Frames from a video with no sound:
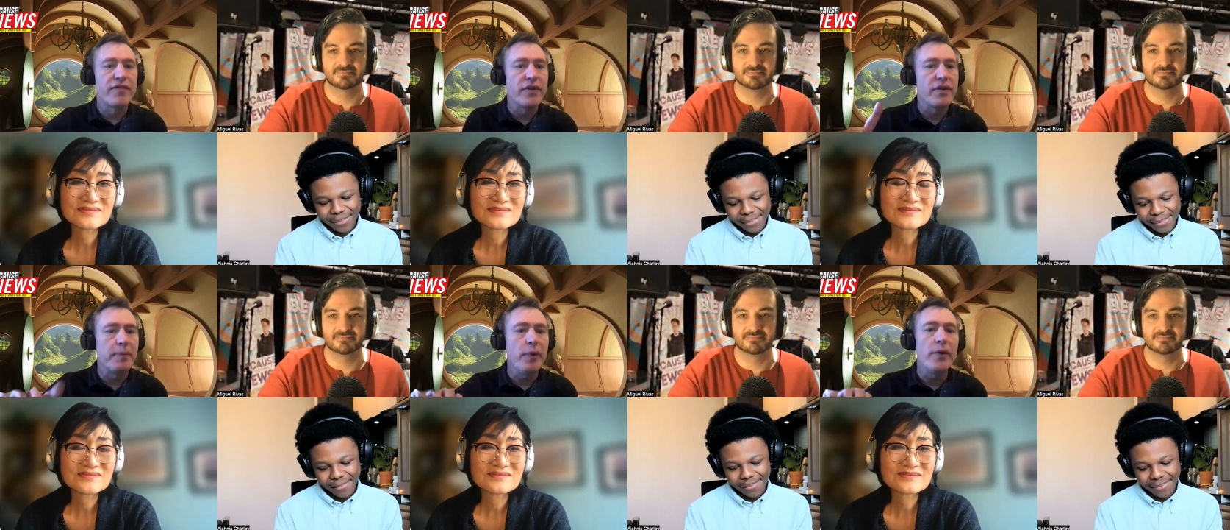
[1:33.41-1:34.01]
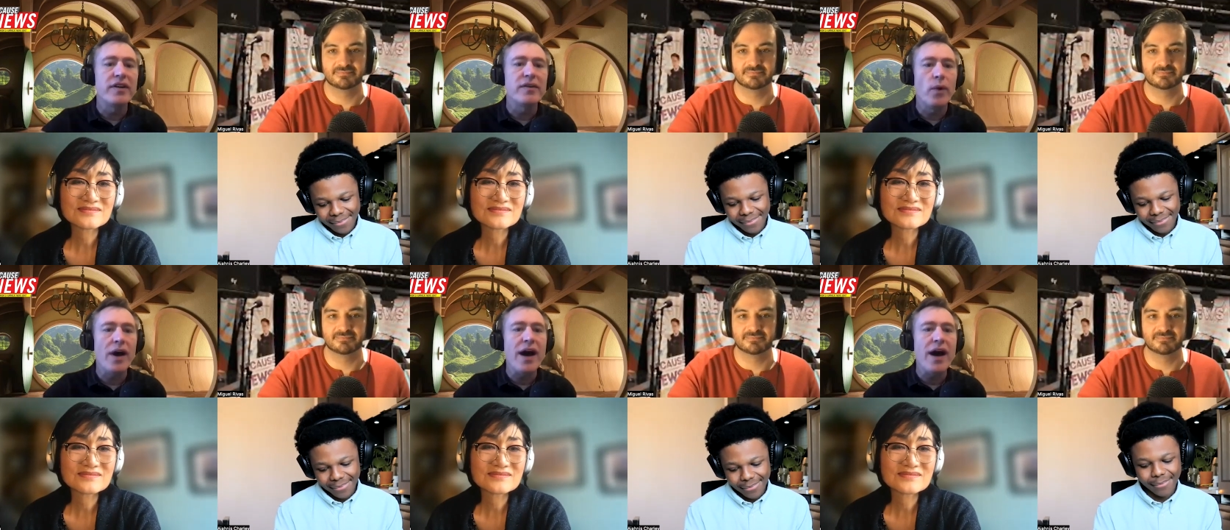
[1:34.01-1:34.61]
Speaker 1: further point,
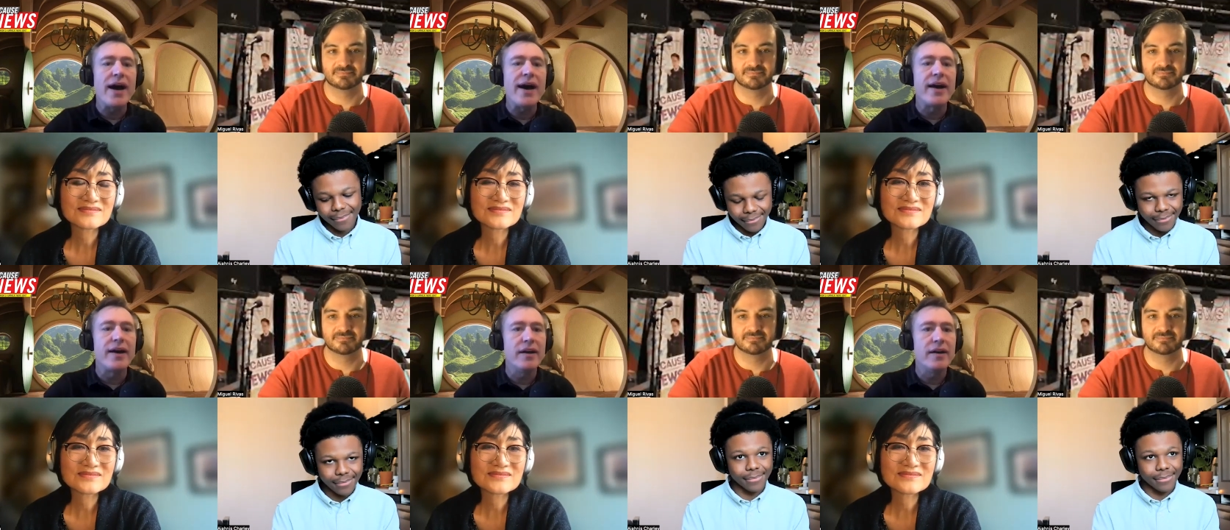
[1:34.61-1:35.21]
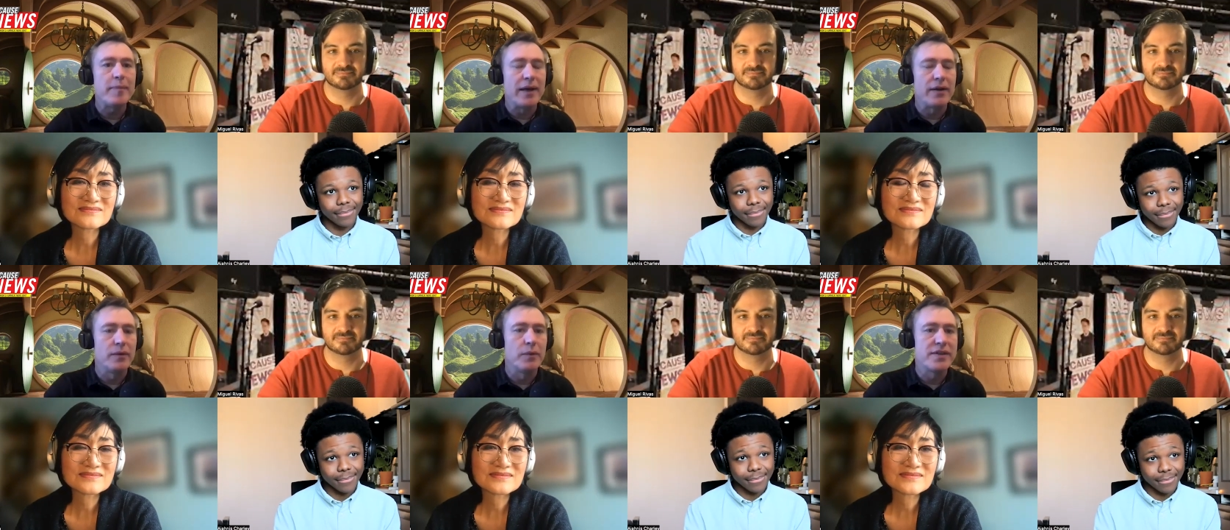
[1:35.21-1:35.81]
why,
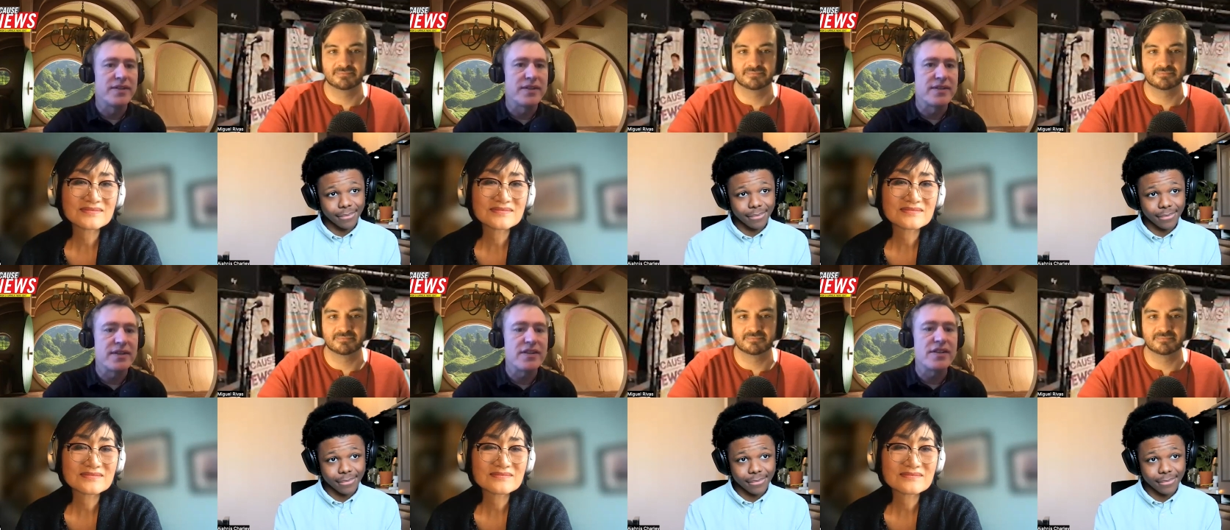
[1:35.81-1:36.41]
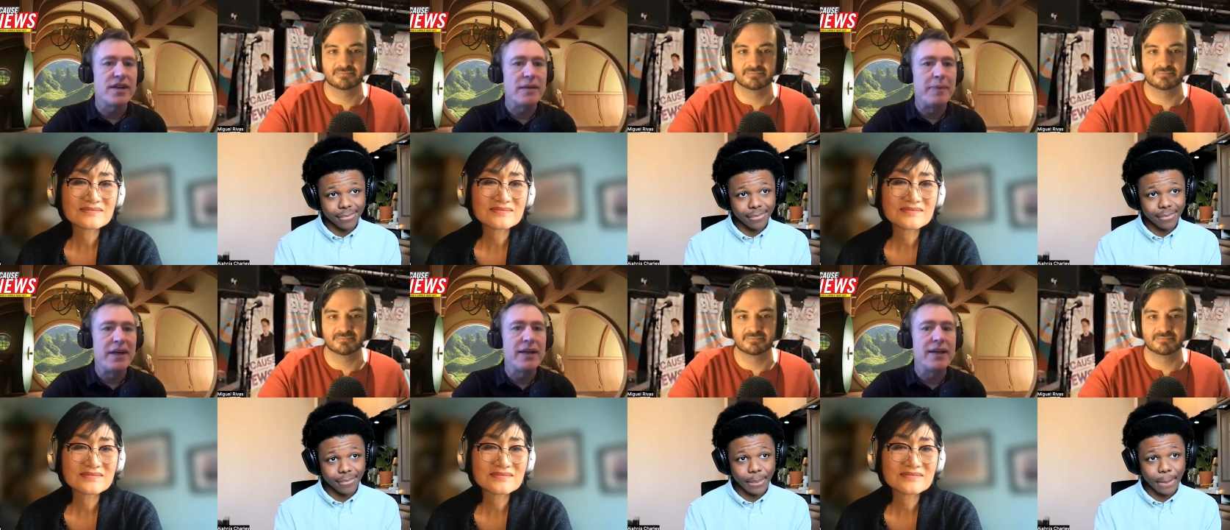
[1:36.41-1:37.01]
panel, was this such a
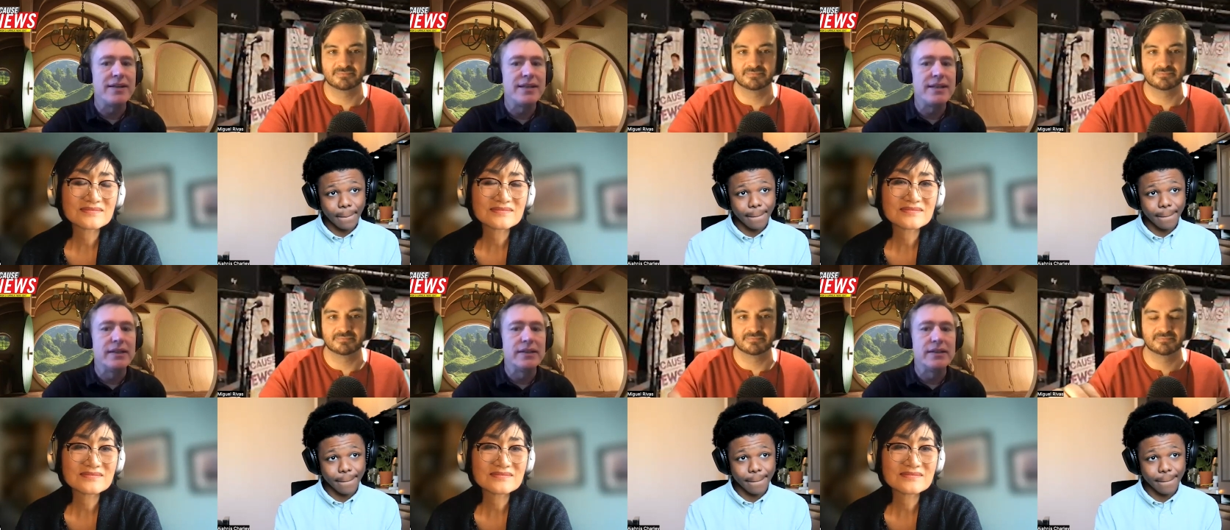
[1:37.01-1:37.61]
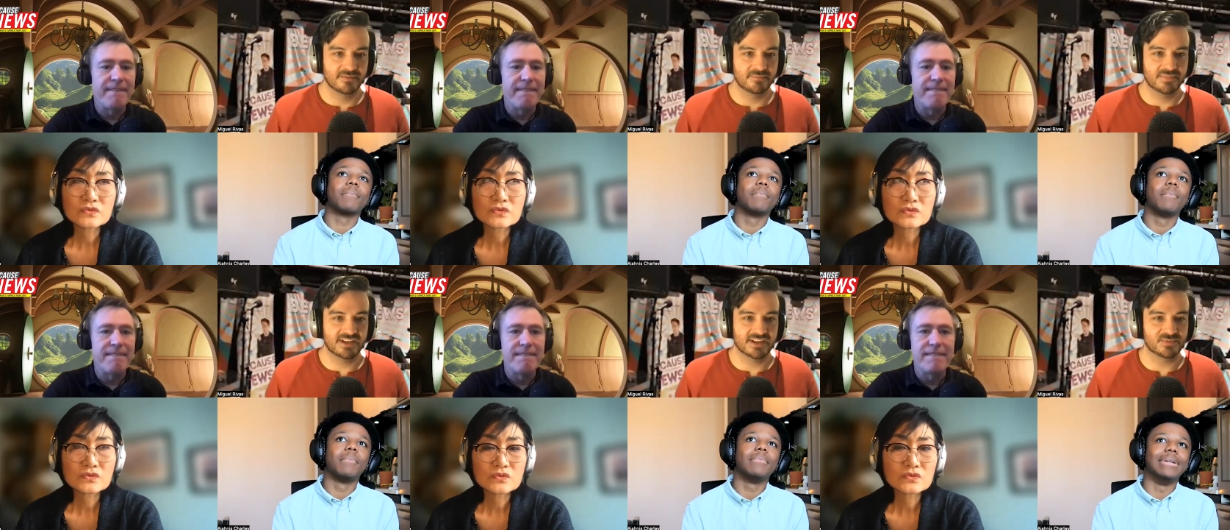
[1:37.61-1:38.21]
big deal?
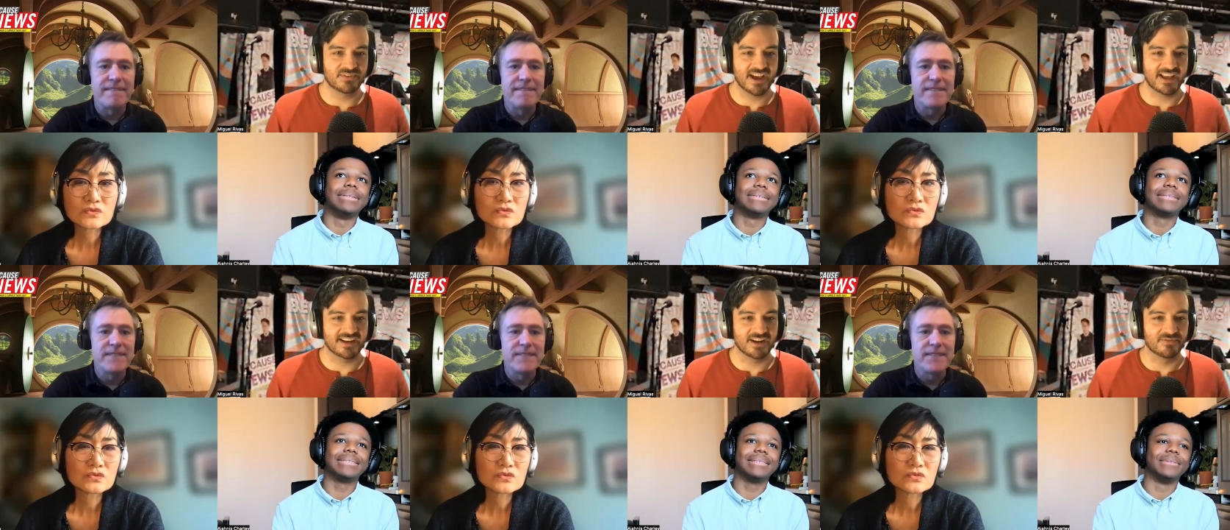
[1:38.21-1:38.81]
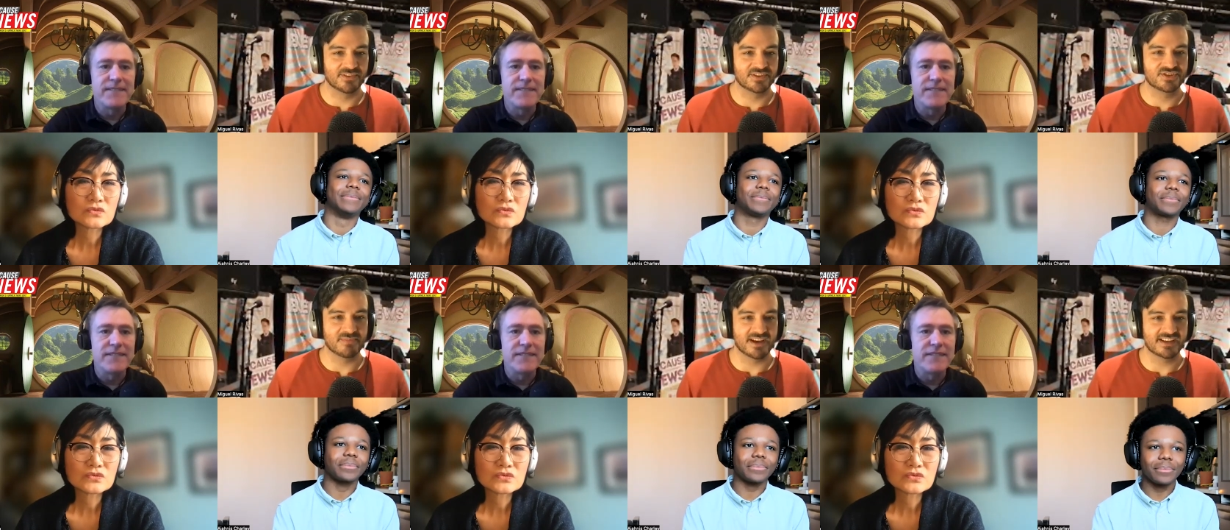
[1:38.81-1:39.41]
Speaker 2: Because we've had it out for the
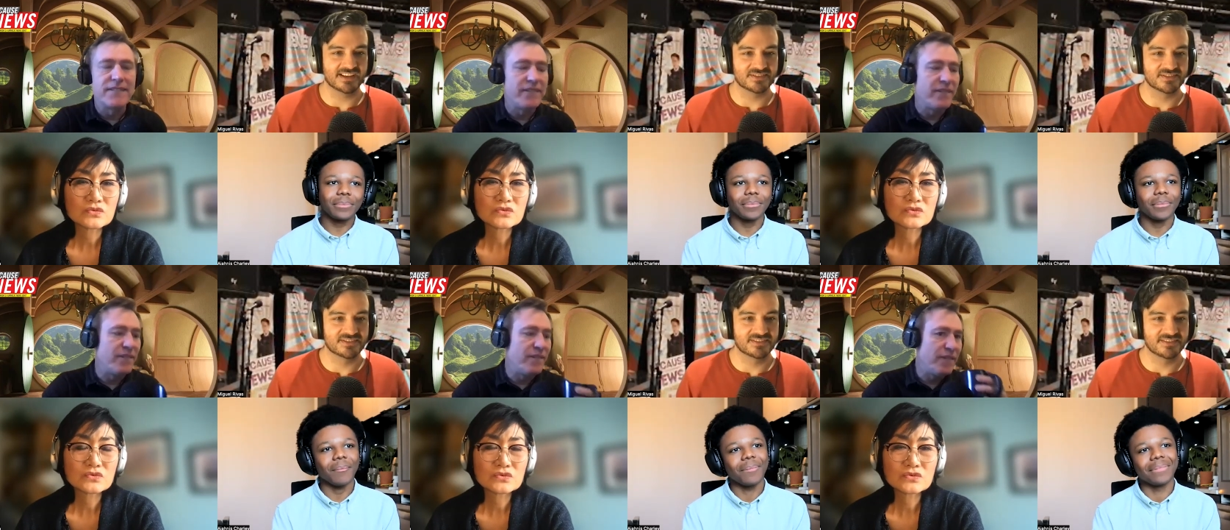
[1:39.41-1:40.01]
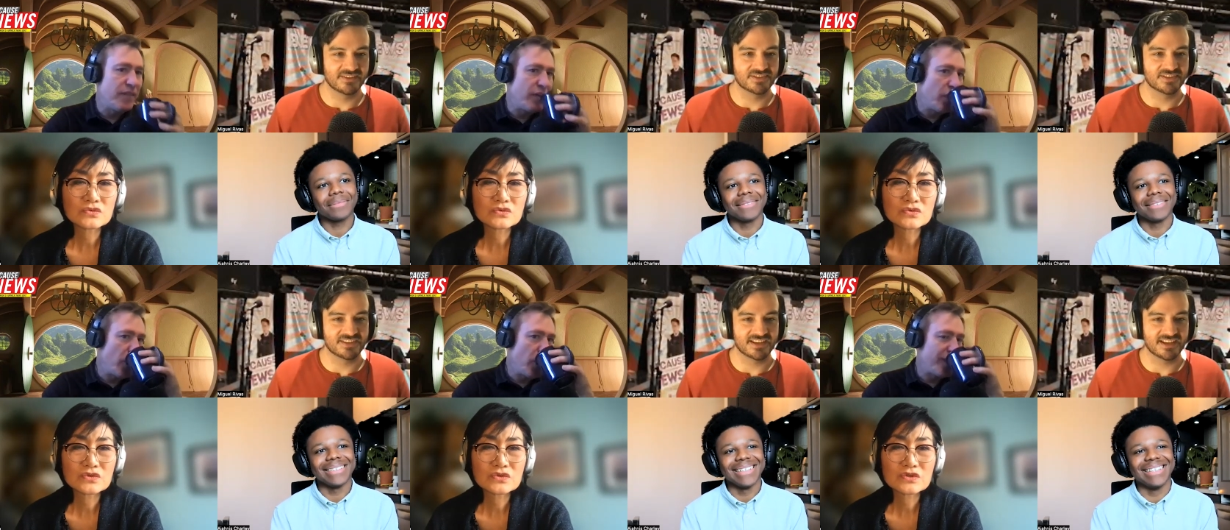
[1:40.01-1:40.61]
Jamaicans ever since
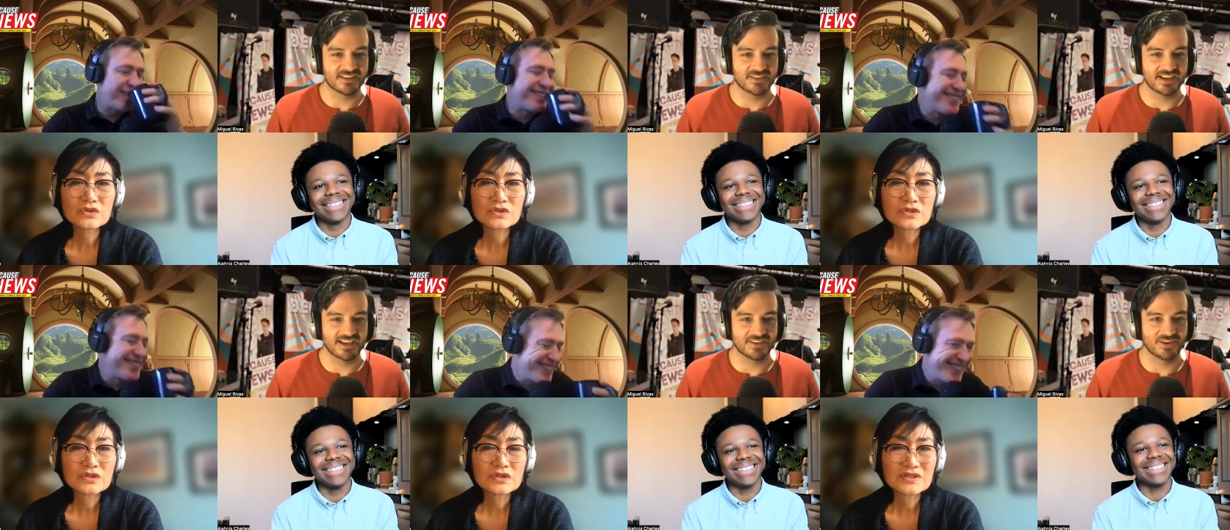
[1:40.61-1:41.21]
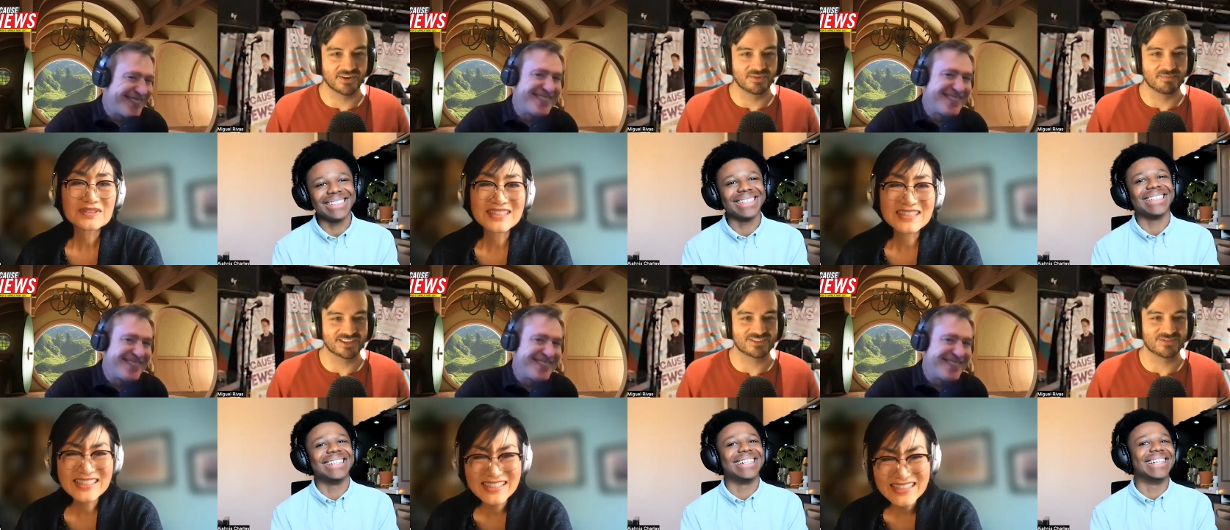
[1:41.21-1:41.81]
they had all the
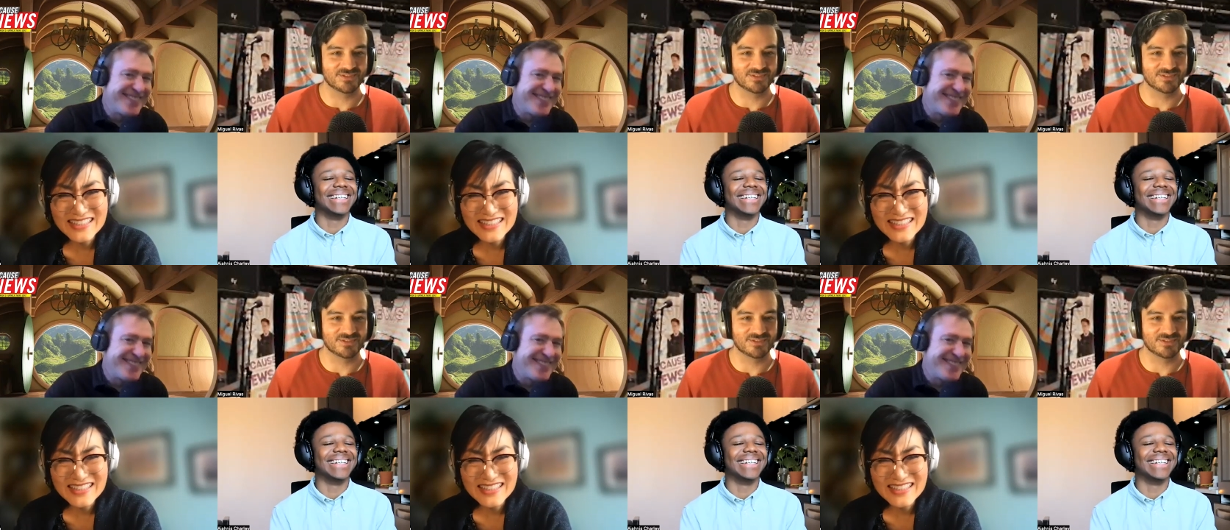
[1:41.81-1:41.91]
best food